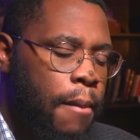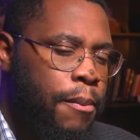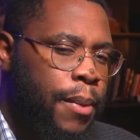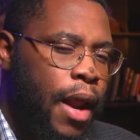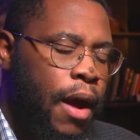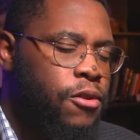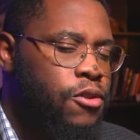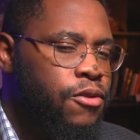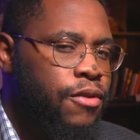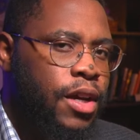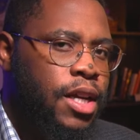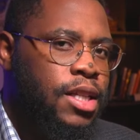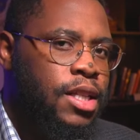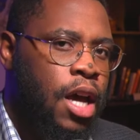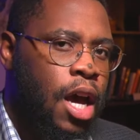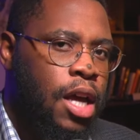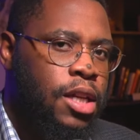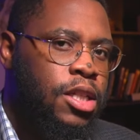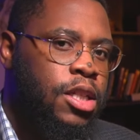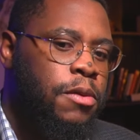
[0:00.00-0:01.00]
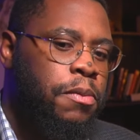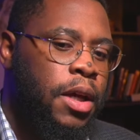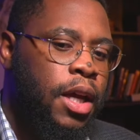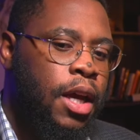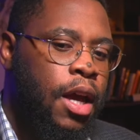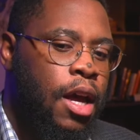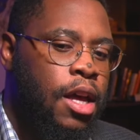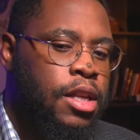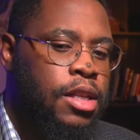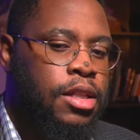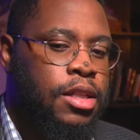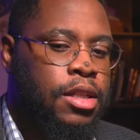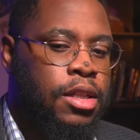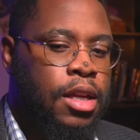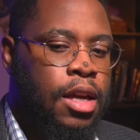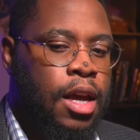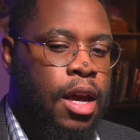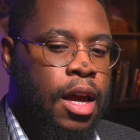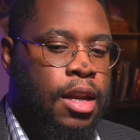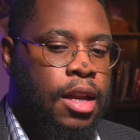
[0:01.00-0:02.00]
But I was very touched because
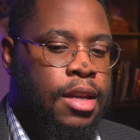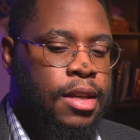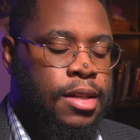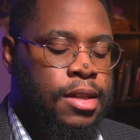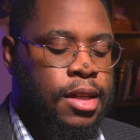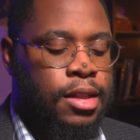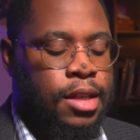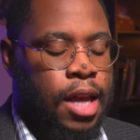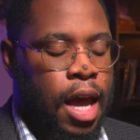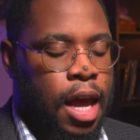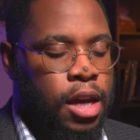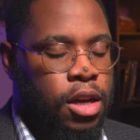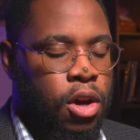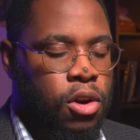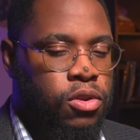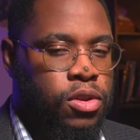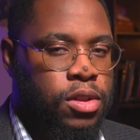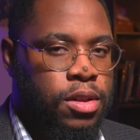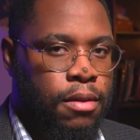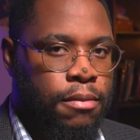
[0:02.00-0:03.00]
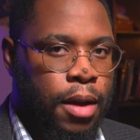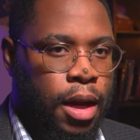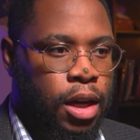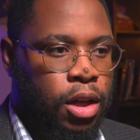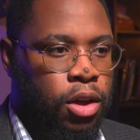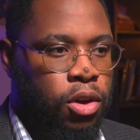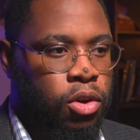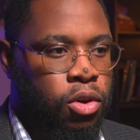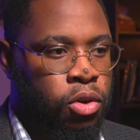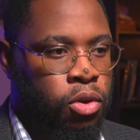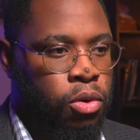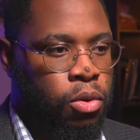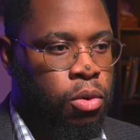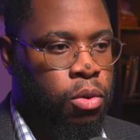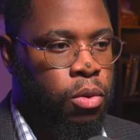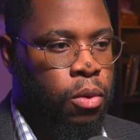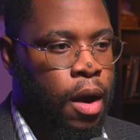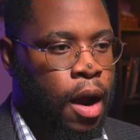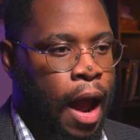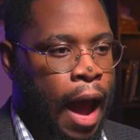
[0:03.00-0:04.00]
since I know somebody
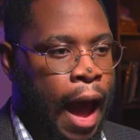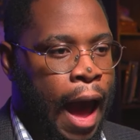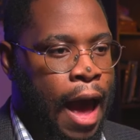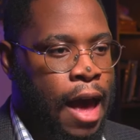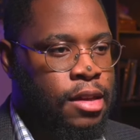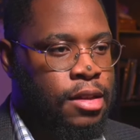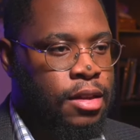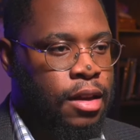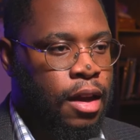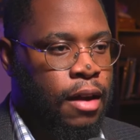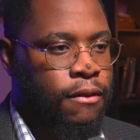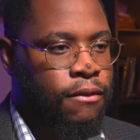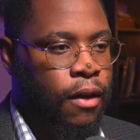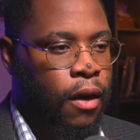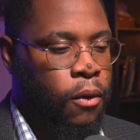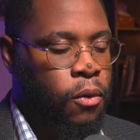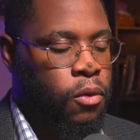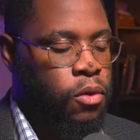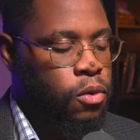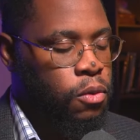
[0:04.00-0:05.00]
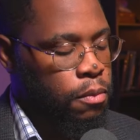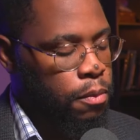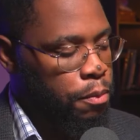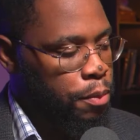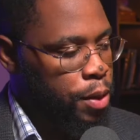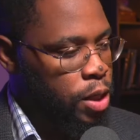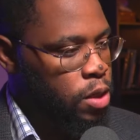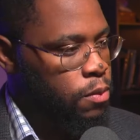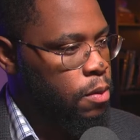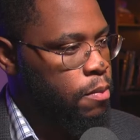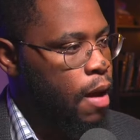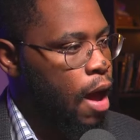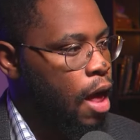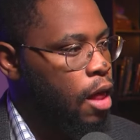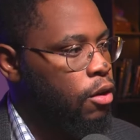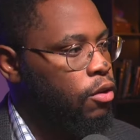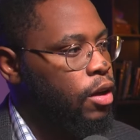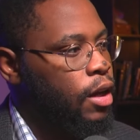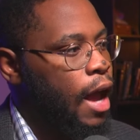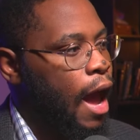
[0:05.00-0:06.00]
who Bishop de
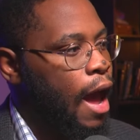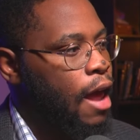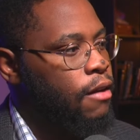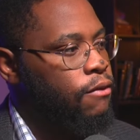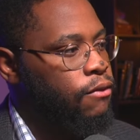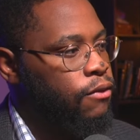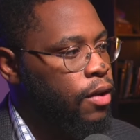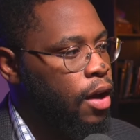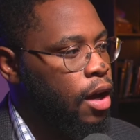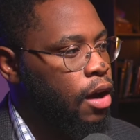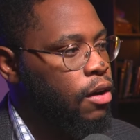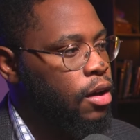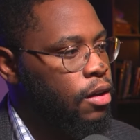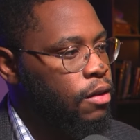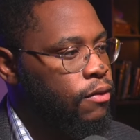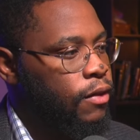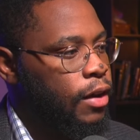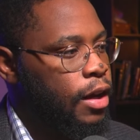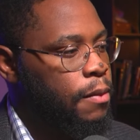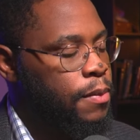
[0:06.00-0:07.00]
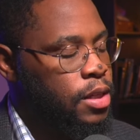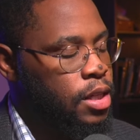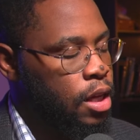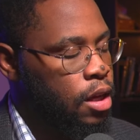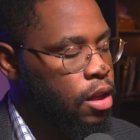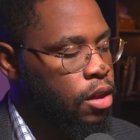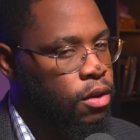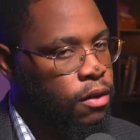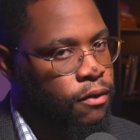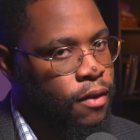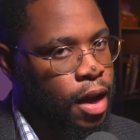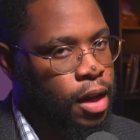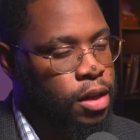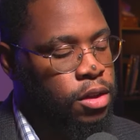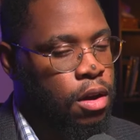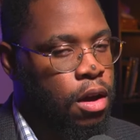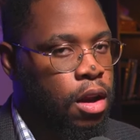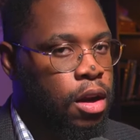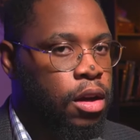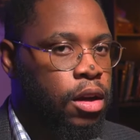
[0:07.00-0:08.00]
Mallerais had a very, very particular
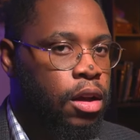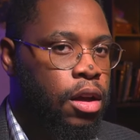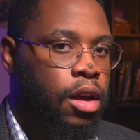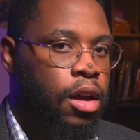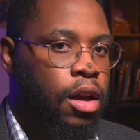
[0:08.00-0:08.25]
effect on,